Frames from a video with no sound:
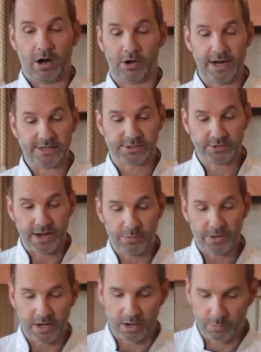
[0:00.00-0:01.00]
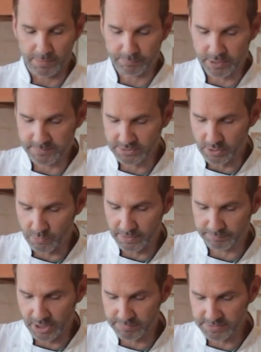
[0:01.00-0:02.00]
All right, so now we got our whipped cream, it's all
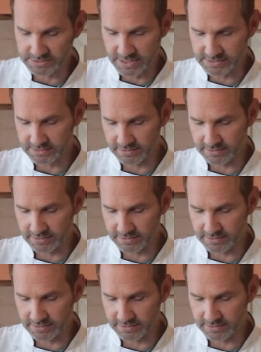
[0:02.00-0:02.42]
whipped up, it's nice